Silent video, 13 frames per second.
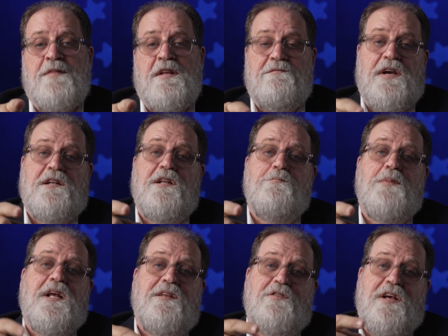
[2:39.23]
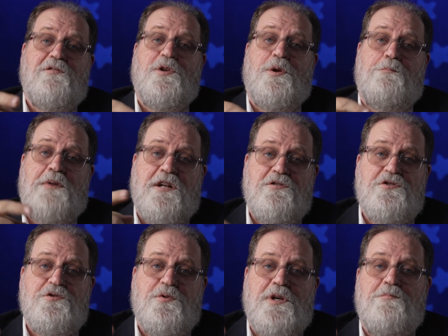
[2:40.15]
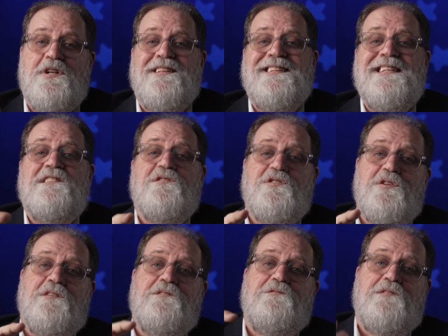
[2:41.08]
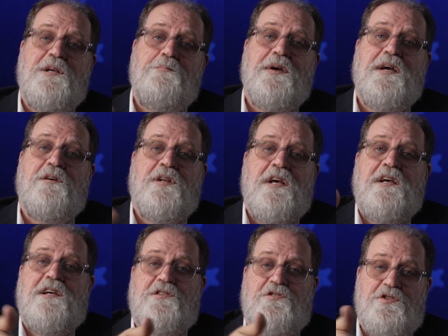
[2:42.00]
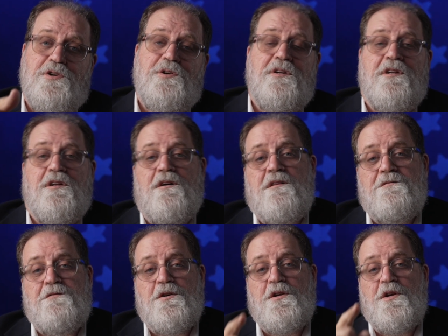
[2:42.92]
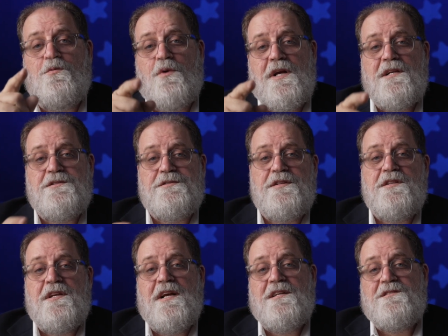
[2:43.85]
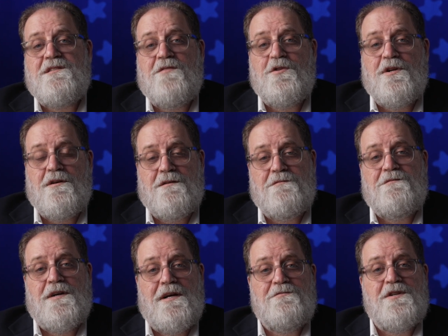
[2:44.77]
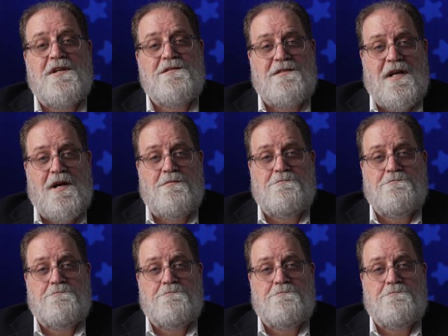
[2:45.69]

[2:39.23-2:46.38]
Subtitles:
In fact, it might even have a little better screen, but at least it's going to flip out and turn in all the funky ways that the A7 R5 does now.